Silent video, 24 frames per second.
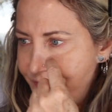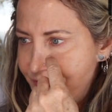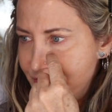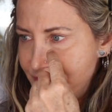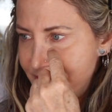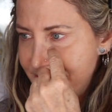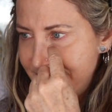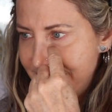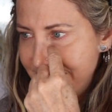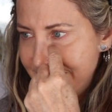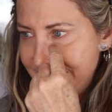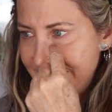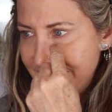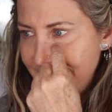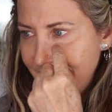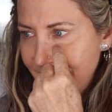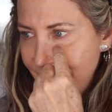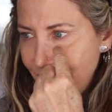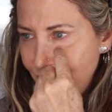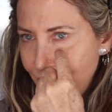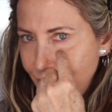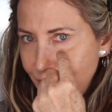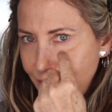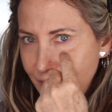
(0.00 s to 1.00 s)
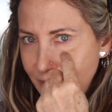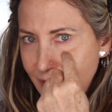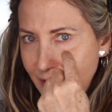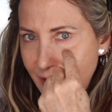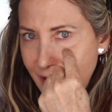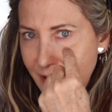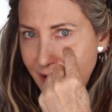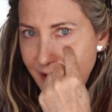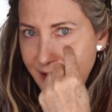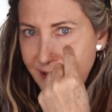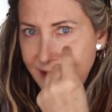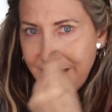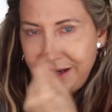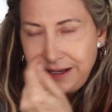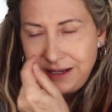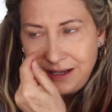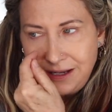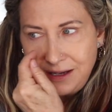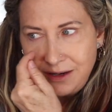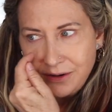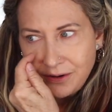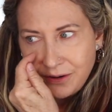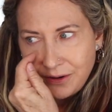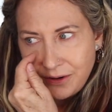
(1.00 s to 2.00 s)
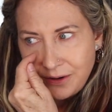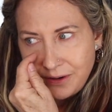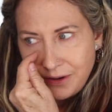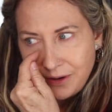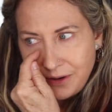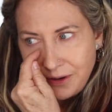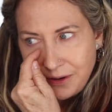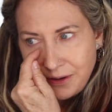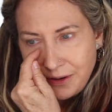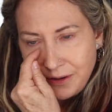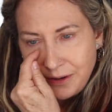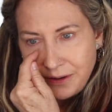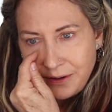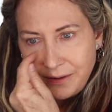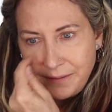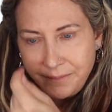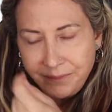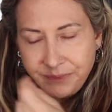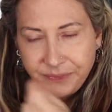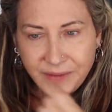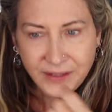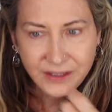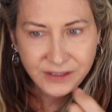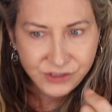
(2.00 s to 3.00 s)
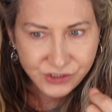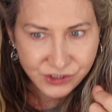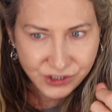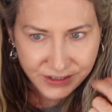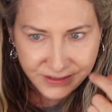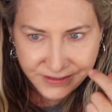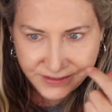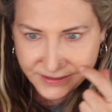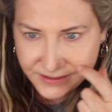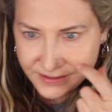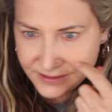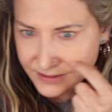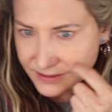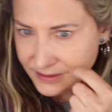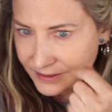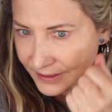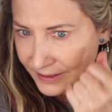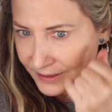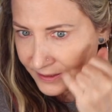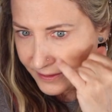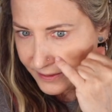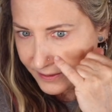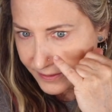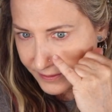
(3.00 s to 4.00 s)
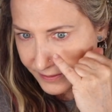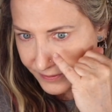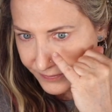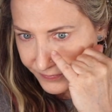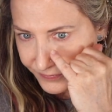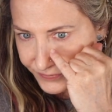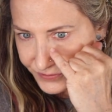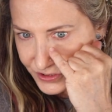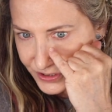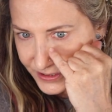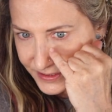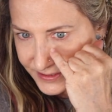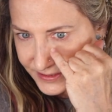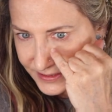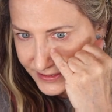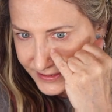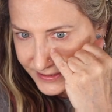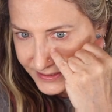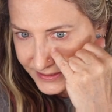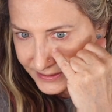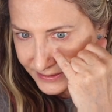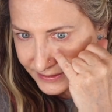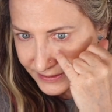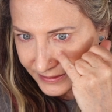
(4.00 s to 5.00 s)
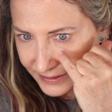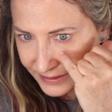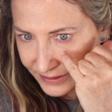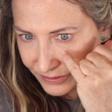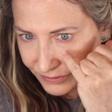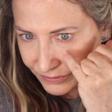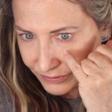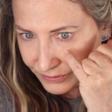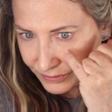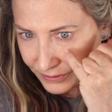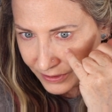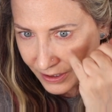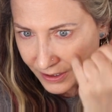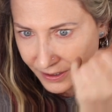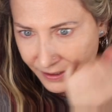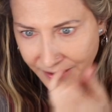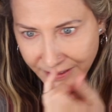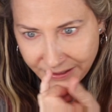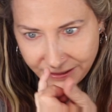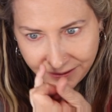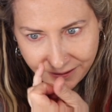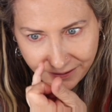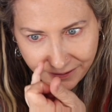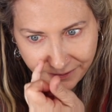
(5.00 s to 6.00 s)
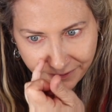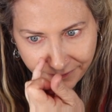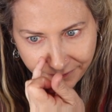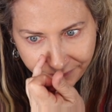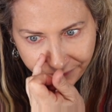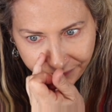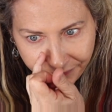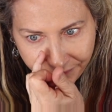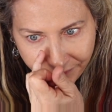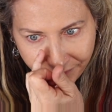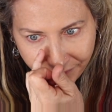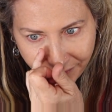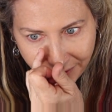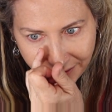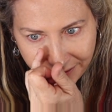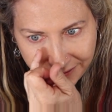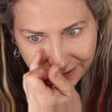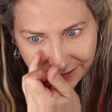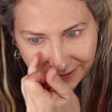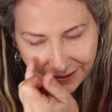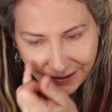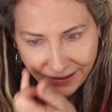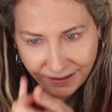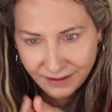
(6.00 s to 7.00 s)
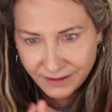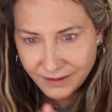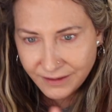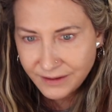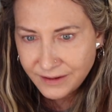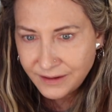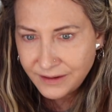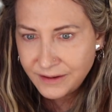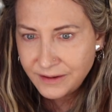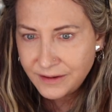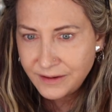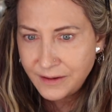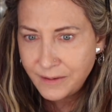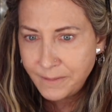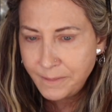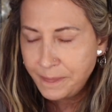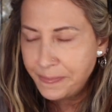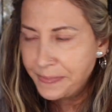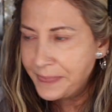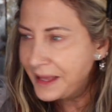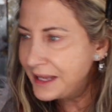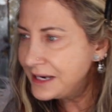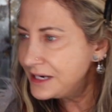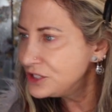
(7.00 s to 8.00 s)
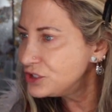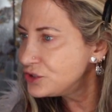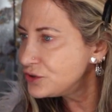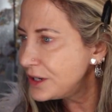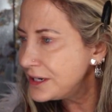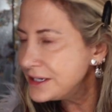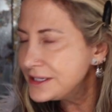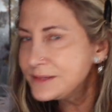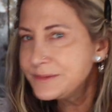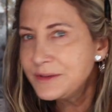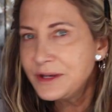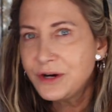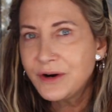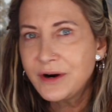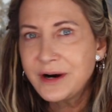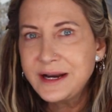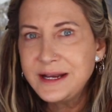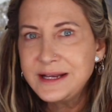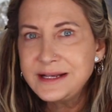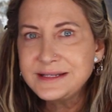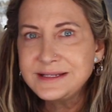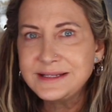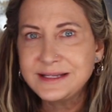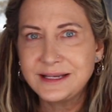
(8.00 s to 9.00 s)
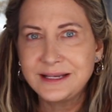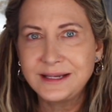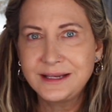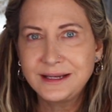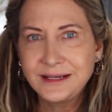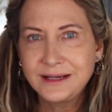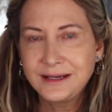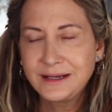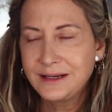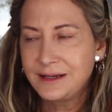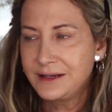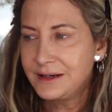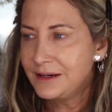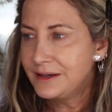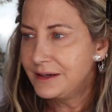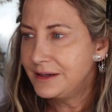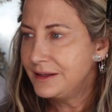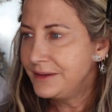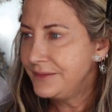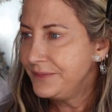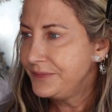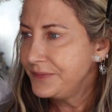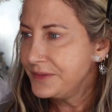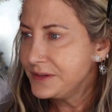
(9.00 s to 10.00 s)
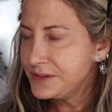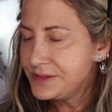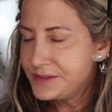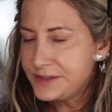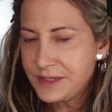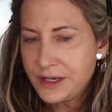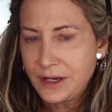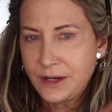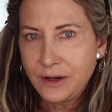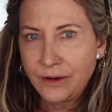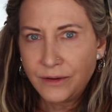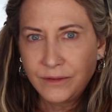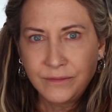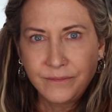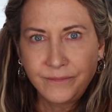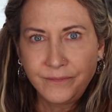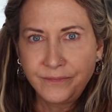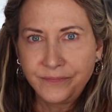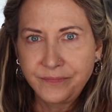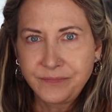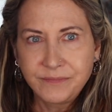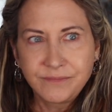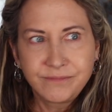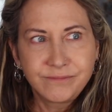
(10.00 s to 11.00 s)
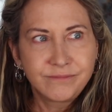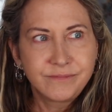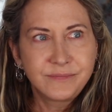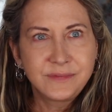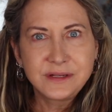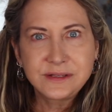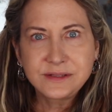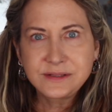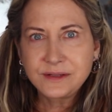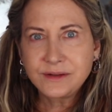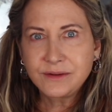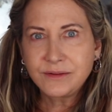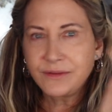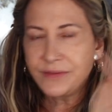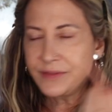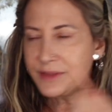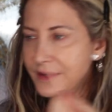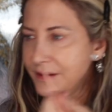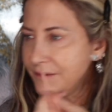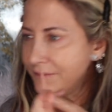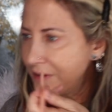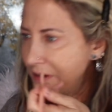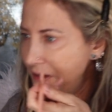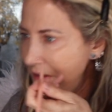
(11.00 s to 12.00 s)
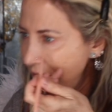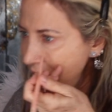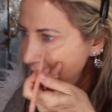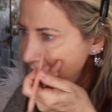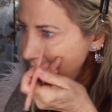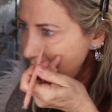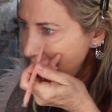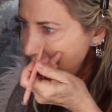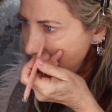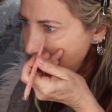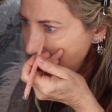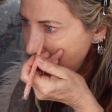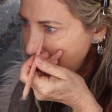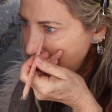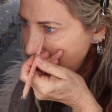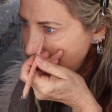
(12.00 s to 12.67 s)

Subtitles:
just this little line here. Just this little line right there. And it drives me crazy. So this little thing right here,